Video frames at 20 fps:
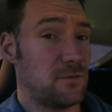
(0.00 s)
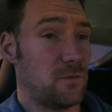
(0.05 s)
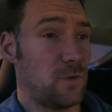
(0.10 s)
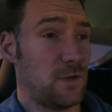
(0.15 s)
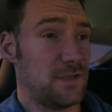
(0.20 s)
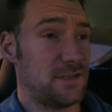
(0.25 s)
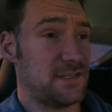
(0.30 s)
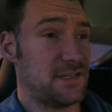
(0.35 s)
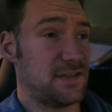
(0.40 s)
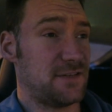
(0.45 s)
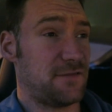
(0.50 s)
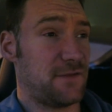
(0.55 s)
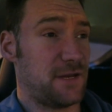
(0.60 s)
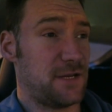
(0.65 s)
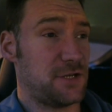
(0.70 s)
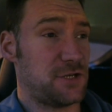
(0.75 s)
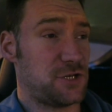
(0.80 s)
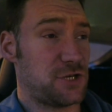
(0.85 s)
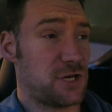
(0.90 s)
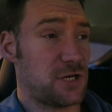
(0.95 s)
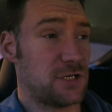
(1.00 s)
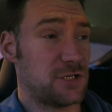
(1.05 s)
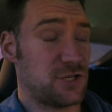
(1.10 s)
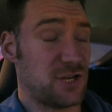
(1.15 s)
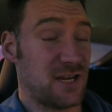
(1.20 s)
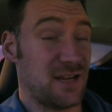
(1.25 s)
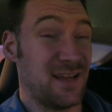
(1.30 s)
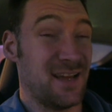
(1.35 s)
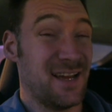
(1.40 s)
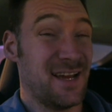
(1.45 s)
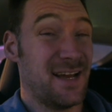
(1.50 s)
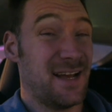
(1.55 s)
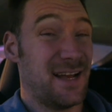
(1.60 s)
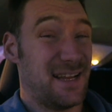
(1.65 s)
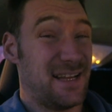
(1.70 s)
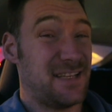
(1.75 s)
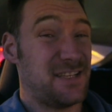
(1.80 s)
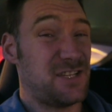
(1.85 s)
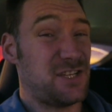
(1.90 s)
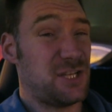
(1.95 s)
once it's finished charging,
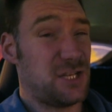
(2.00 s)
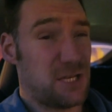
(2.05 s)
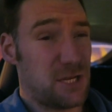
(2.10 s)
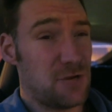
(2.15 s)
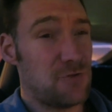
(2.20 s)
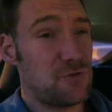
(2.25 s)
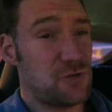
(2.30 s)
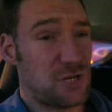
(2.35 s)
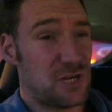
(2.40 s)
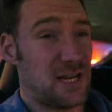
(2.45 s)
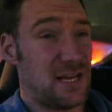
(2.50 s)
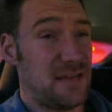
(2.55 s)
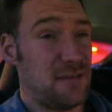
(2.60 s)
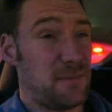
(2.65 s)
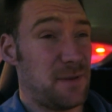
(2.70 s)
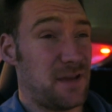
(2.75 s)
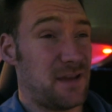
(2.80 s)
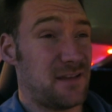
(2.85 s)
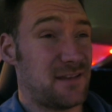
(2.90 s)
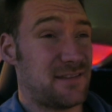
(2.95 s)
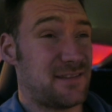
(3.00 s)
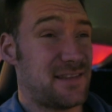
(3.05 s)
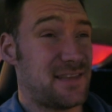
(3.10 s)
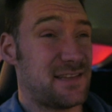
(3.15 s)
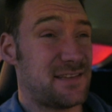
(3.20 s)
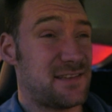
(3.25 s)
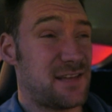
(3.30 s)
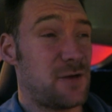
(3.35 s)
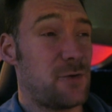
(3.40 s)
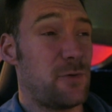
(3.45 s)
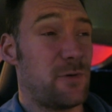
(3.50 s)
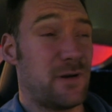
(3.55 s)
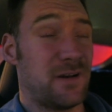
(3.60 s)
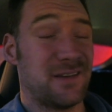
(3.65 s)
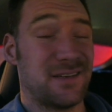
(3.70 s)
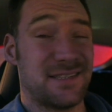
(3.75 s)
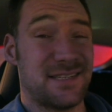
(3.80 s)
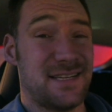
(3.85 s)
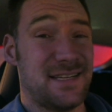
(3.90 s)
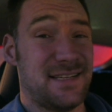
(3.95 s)
and it's usually because there's nowhere
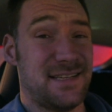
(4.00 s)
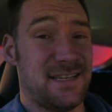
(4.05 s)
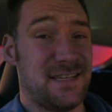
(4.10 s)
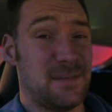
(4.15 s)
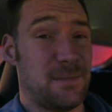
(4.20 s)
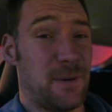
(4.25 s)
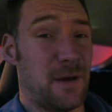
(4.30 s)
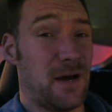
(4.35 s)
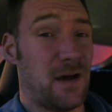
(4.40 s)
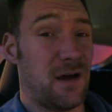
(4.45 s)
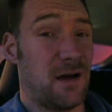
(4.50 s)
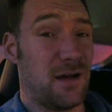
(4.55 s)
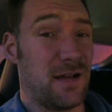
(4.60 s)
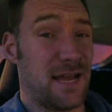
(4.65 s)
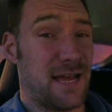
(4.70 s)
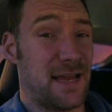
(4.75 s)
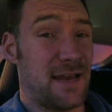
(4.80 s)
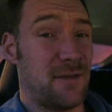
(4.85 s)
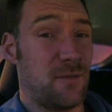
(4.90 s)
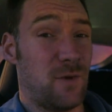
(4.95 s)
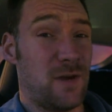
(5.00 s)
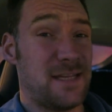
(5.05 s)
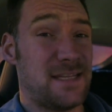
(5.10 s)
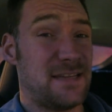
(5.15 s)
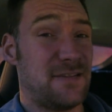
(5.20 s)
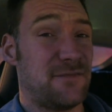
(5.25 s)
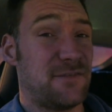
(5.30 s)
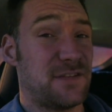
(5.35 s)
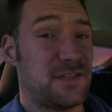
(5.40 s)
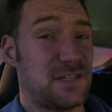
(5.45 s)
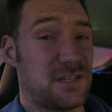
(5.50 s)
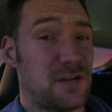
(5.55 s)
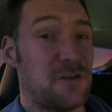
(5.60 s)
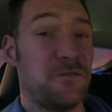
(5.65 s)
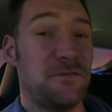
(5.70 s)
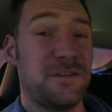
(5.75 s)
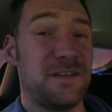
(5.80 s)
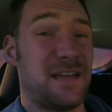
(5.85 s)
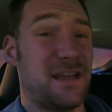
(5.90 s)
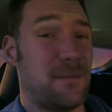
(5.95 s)
else easy to park and I'm waiting for
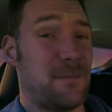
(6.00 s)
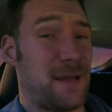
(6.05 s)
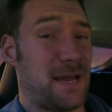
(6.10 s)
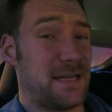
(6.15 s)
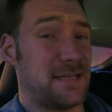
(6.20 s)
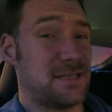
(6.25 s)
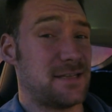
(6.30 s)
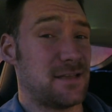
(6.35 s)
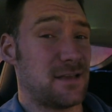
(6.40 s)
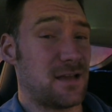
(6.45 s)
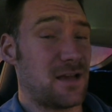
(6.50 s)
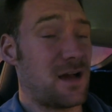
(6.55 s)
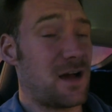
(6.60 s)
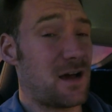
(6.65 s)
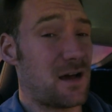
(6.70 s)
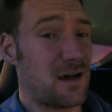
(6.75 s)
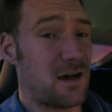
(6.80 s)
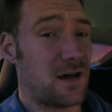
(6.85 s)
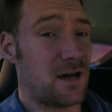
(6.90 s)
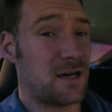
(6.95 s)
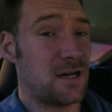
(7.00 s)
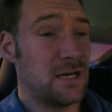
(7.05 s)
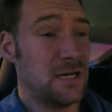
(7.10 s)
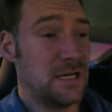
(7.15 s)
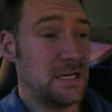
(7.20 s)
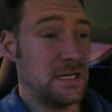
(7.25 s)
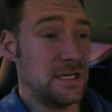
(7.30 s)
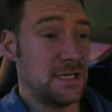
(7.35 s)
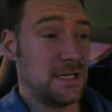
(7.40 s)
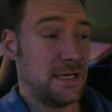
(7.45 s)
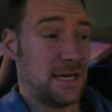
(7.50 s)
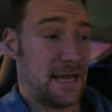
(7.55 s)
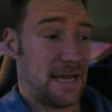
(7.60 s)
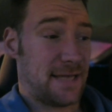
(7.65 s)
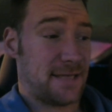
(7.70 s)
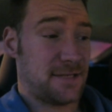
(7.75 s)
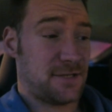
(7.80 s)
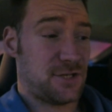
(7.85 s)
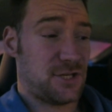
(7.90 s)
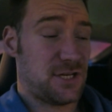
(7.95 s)
Soph to get back to the car
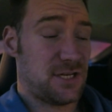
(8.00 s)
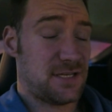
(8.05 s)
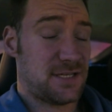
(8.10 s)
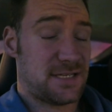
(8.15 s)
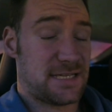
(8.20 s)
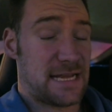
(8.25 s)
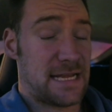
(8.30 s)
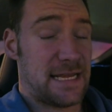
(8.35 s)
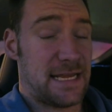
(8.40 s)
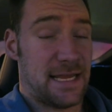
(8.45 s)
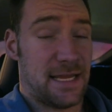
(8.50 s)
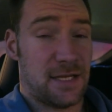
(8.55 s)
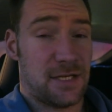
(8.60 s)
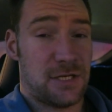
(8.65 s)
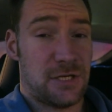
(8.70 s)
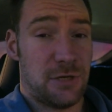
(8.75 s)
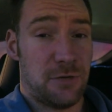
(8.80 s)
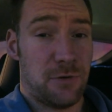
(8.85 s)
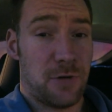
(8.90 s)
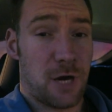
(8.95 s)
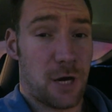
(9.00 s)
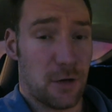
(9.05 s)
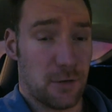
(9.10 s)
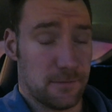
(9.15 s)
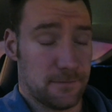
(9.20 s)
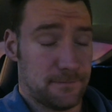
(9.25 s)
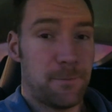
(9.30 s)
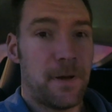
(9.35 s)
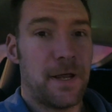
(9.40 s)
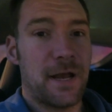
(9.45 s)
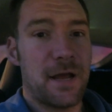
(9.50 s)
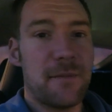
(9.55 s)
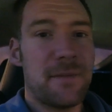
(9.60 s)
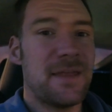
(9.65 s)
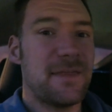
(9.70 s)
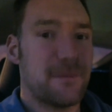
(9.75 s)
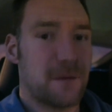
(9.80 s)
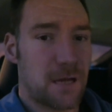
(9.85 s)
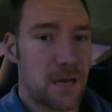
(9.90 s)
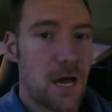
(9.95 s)
and she's taking too long. But I'm
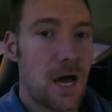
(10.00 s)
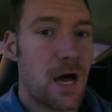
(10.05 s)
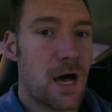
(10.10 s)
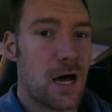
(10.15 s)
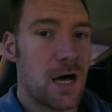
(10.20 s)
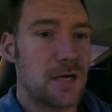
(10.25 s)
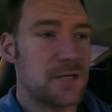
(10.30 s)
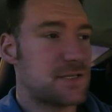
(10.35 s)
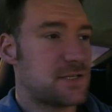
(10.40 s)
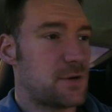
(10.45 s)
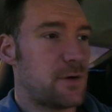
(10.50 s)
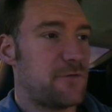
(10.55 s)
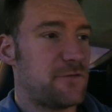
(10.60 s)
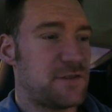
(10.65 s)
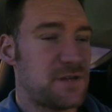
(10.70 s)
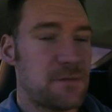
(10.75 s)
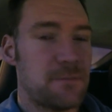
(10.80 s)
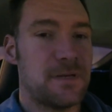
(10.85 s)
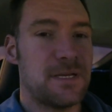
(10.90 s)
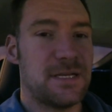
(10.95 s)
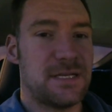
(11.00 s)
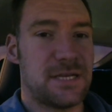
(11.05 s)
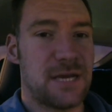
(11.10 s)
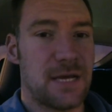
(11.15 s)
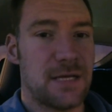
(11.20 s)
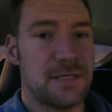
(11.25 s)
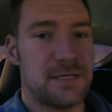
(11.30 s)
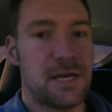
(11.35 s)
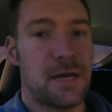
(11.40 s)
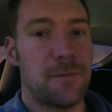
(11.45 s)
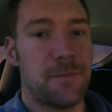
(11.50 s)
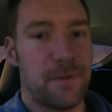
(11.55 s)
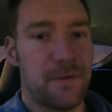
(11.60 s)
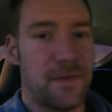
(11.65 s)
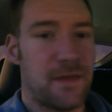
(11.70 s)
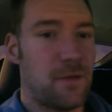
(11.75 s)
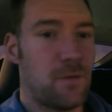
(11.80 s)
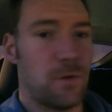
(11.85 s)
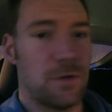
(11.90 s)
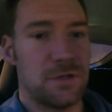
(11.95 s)
in the car, so if somebody turns up
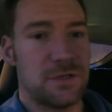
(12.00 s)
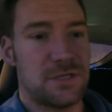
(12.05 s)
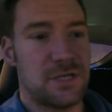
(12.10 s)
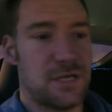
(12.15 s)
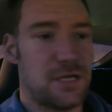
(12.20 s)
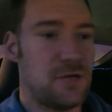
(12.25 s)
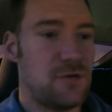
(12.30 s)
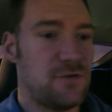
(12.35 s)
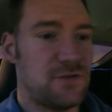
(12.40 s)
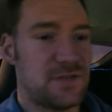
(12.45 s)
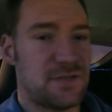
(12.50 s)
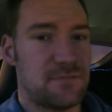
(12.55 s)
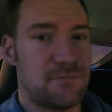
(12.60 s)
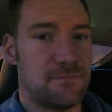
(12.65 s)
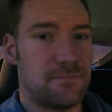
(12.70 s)
and they want to use